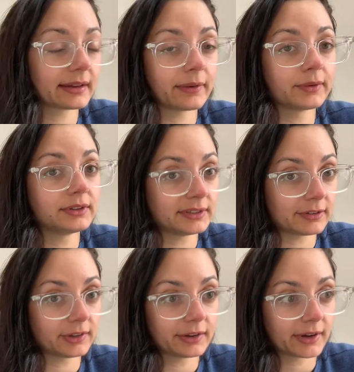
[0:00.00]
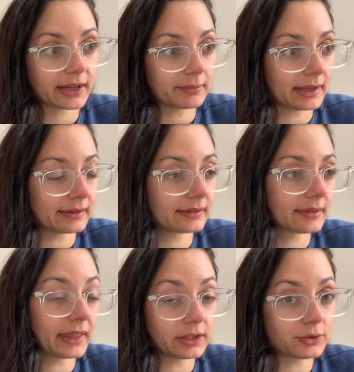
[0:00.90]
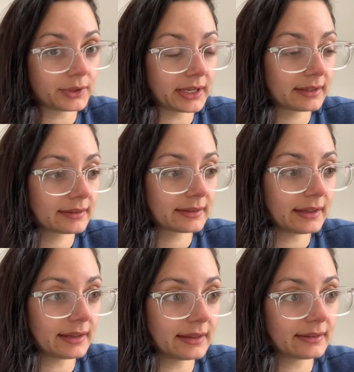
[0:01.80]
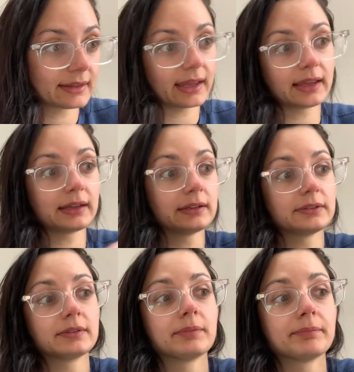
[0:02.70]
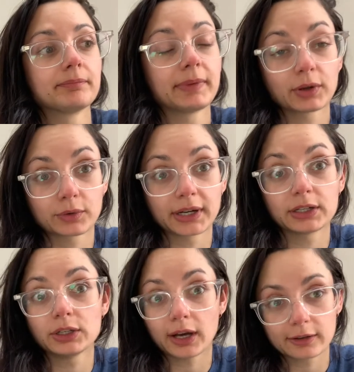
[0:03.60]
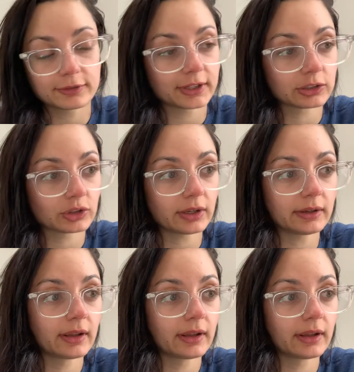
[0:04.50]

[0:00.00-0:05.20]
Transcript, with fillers: I would definitely recommend that you read it. It is a middle grade nonfiction.